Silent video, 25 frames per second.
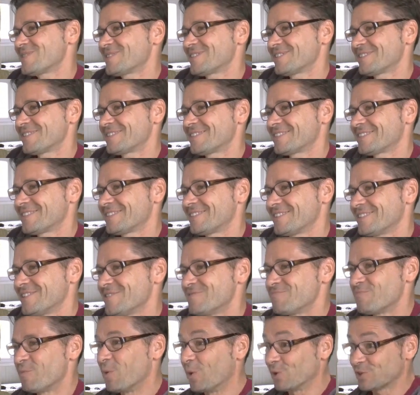Right.
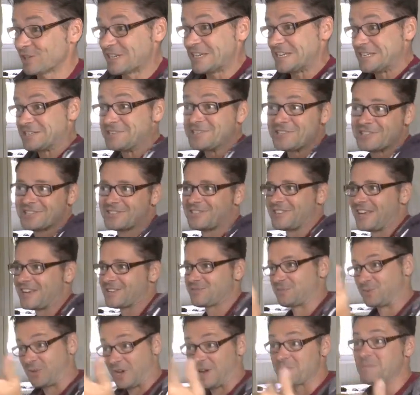Of what is. yeah,
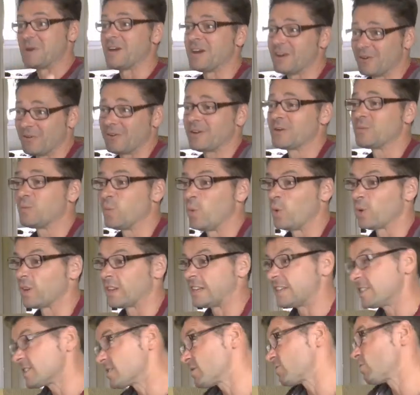That's yeah, what yeah. I'm hearing. What
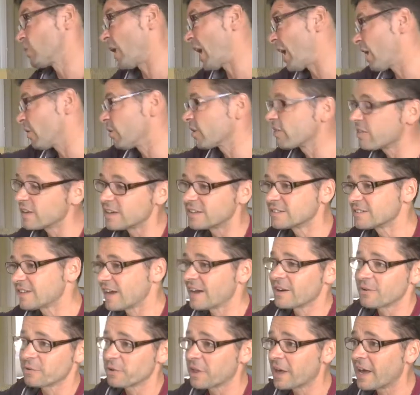sure. is? How are things
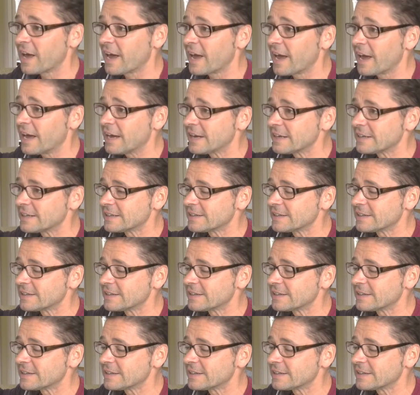out there?